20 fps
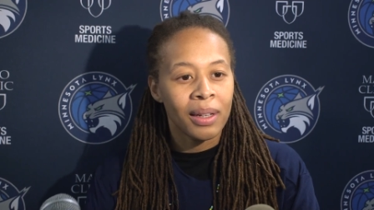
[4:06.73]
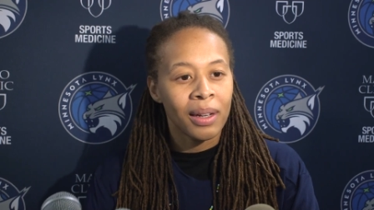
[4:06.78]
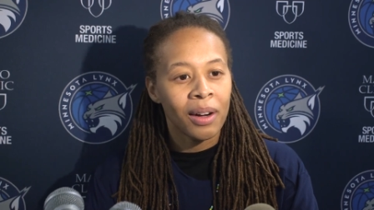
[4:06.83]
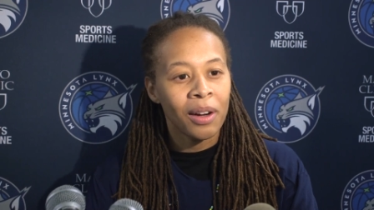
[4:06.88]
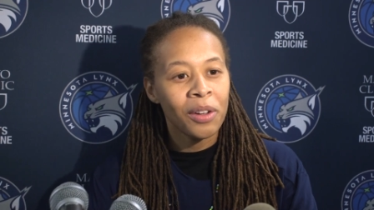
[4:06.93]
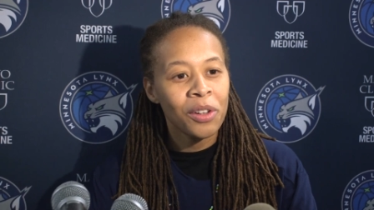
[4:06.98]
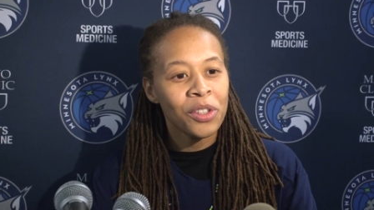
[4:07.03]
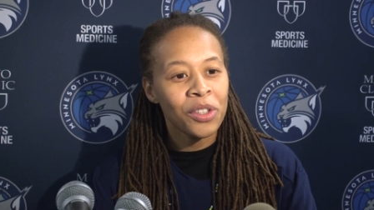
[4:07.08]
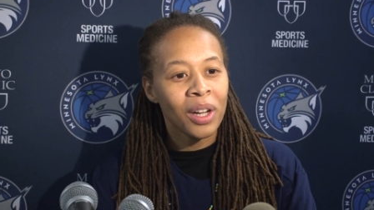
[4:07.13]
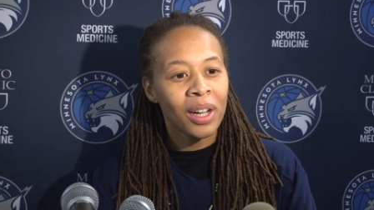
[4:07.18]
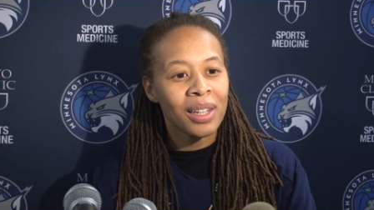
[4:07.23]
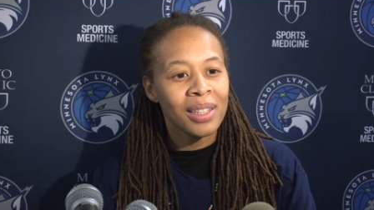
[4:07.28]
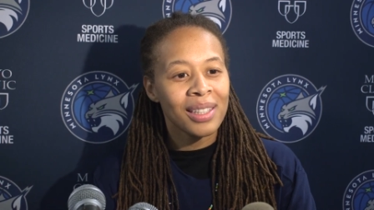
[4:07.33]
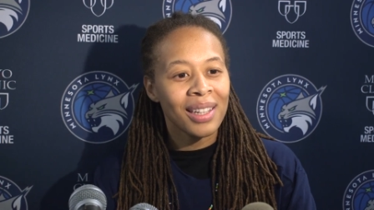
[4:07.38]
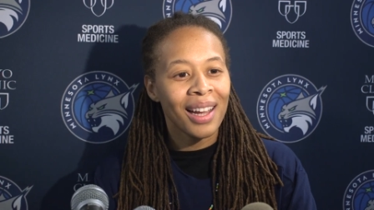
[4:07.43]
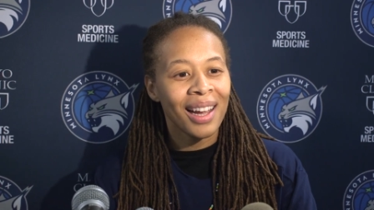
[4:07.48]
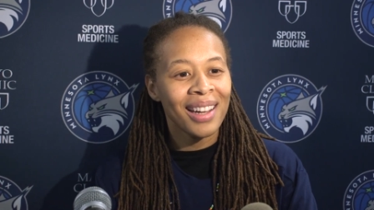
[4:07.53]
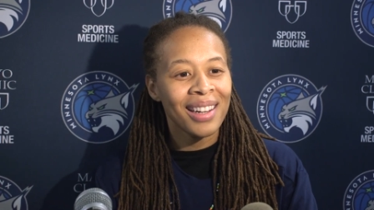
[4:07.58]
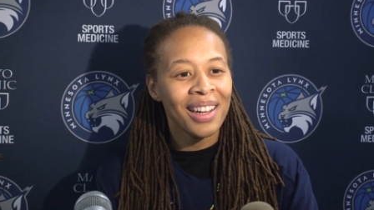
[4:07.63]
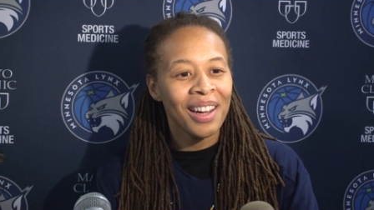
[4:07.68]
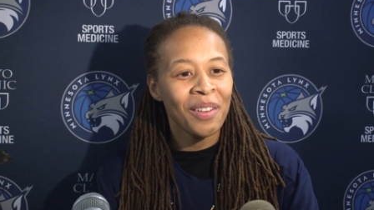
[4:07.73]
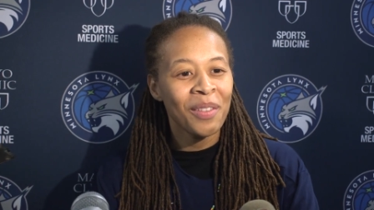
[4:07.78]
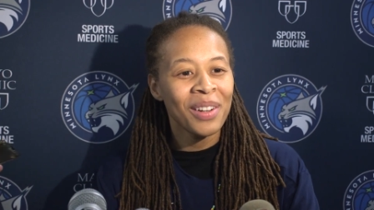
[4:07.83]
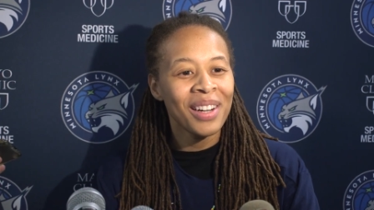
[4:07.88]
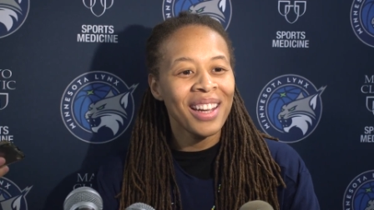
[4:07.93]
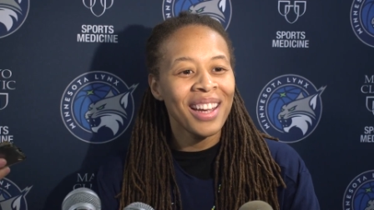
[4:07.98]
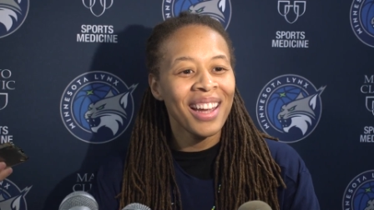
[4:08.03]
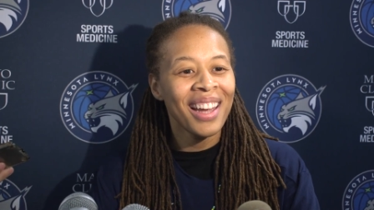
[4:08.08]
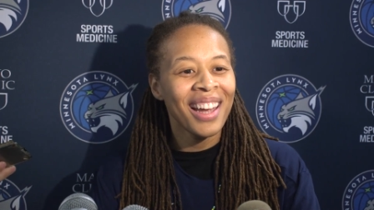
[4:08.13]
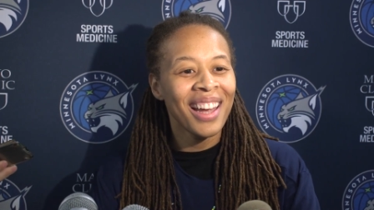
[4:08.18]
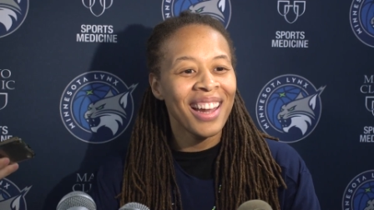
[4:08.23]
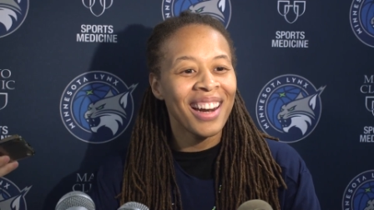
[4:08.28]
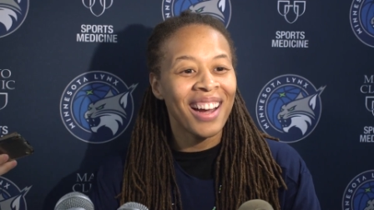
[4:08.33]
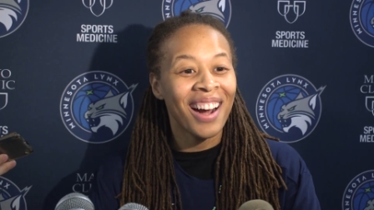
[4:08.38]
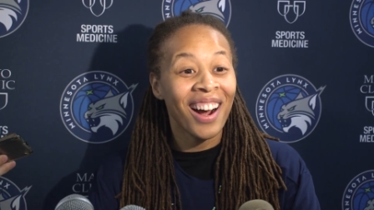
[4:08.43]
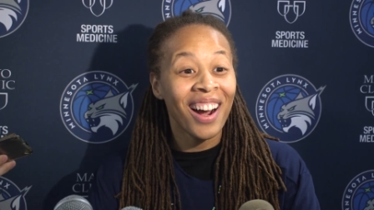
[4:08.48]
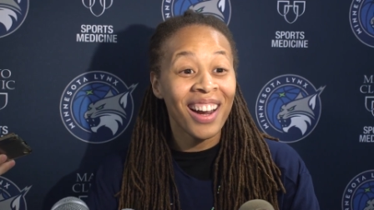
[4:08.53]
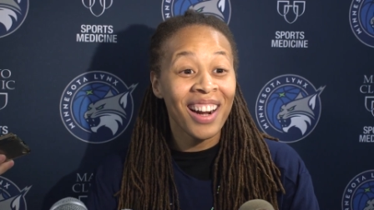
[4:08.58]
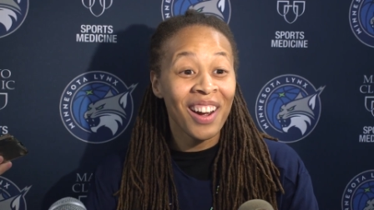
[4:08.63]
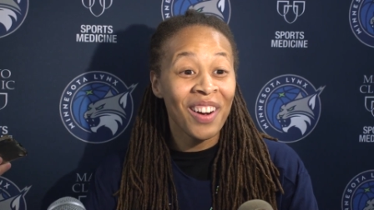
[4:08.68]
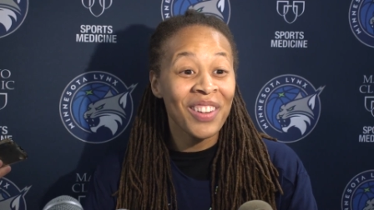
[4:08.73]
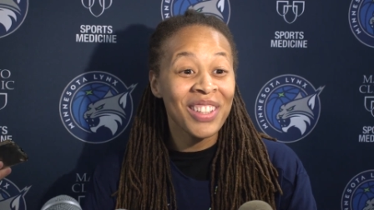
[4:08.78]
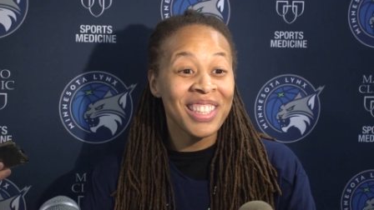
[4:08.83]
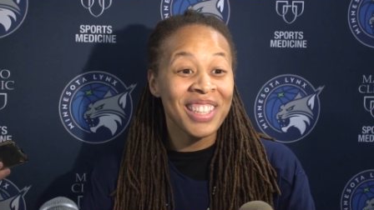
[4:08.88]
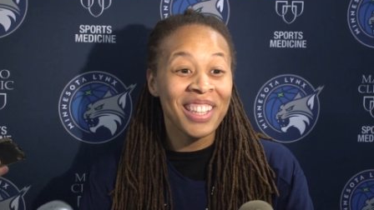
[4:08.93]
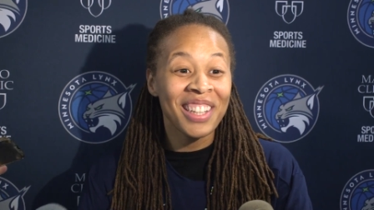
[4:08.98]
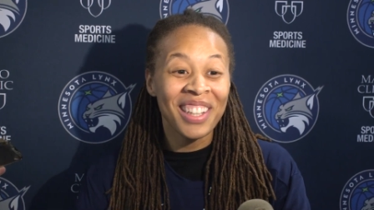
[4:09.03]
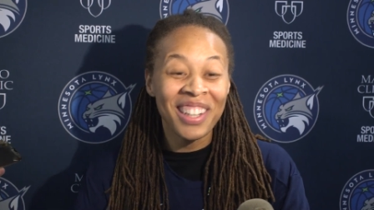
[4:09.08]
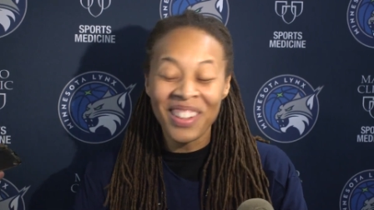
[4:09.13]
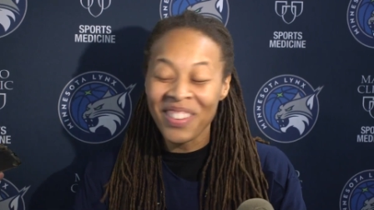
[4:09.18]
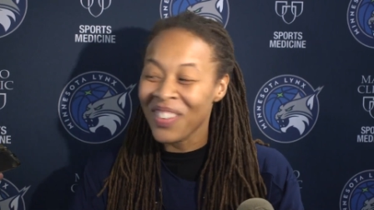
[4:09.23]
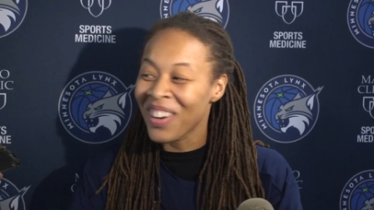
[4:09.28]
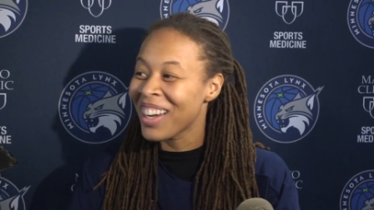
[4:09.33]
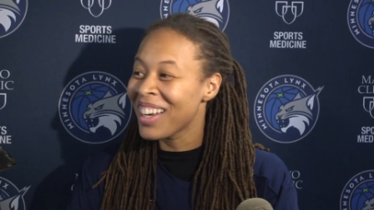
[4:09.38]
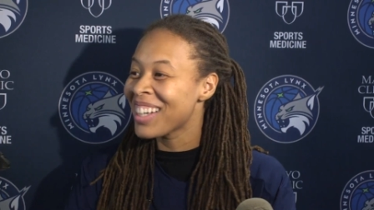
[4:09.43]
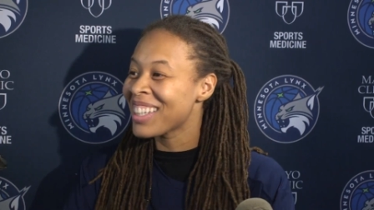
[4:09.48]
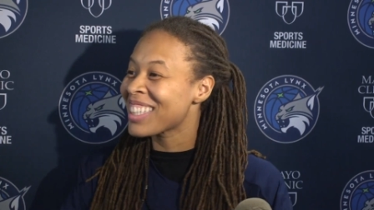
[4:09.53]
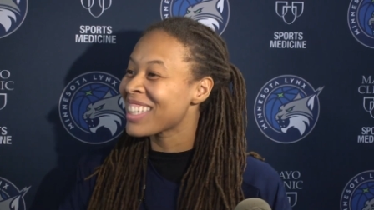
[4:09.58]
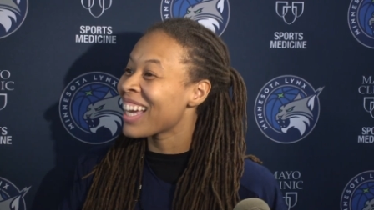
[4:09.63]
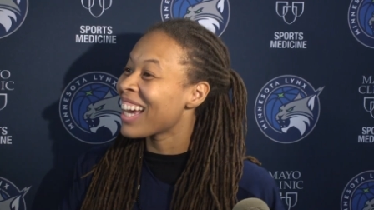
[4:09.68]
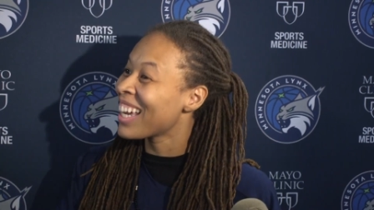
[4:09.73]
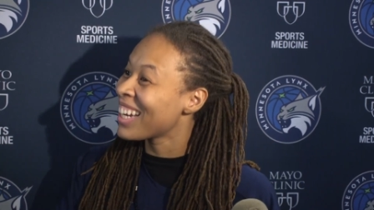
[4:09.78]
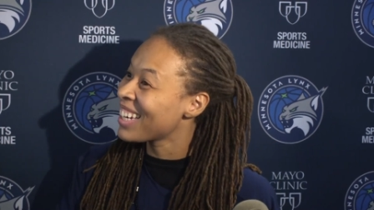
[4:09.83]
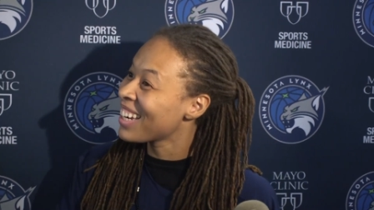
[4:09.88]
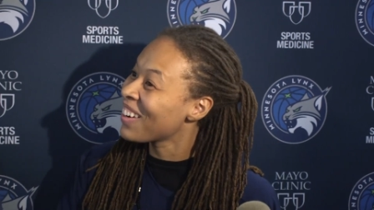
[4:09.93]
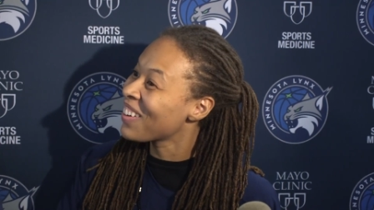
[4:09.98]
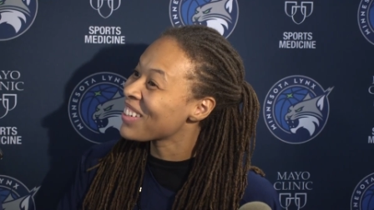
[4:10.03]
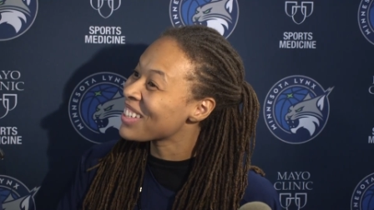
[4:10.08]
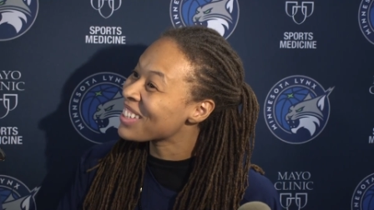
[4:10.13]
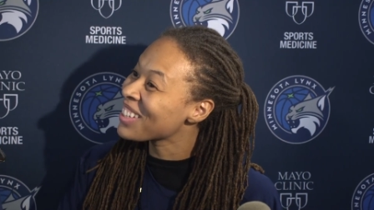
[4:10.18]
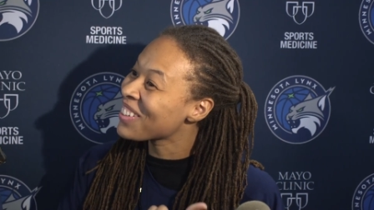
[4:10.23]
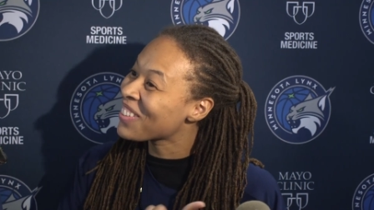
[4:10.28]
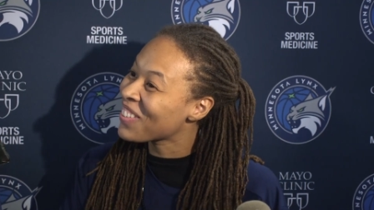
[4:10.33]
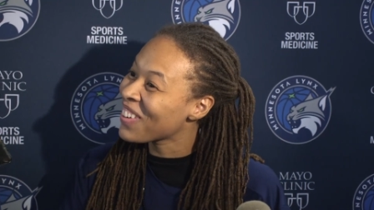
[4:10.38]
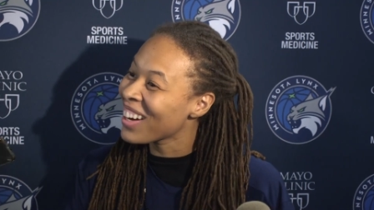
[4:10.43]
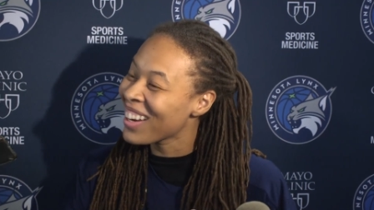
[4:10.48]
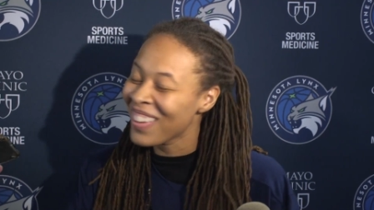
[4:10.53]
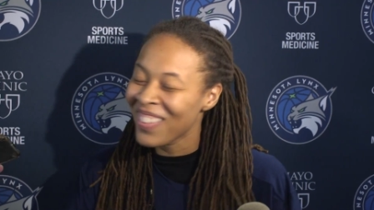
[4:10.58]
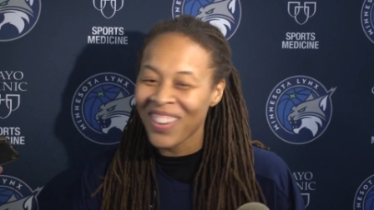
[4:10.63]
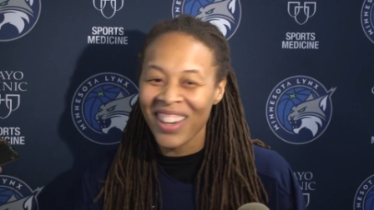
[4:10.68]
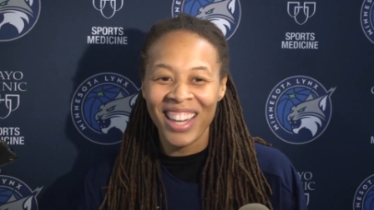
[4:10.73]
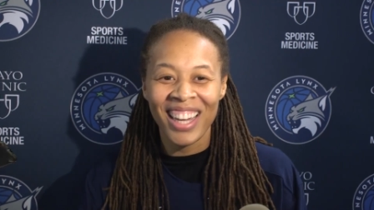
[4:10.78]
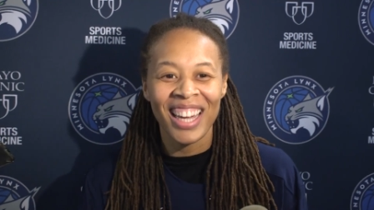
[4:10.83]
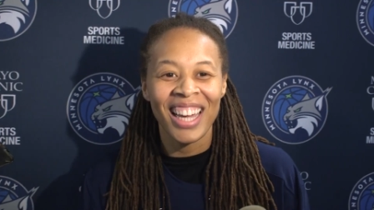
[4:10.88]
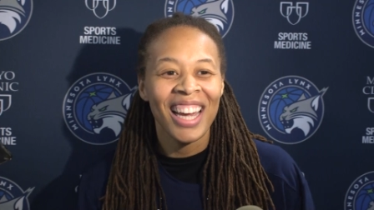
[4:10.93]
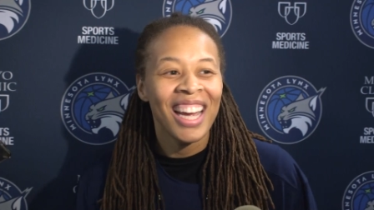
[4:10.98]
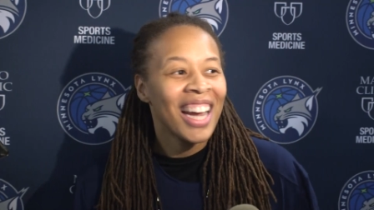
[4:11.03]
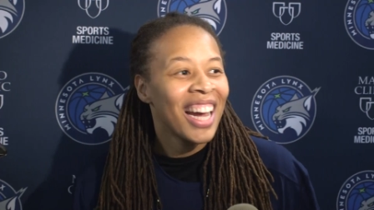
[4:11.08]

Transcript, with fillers: Oh, you try to slide that one in. Oh, that was a good way to slide. That was a great way.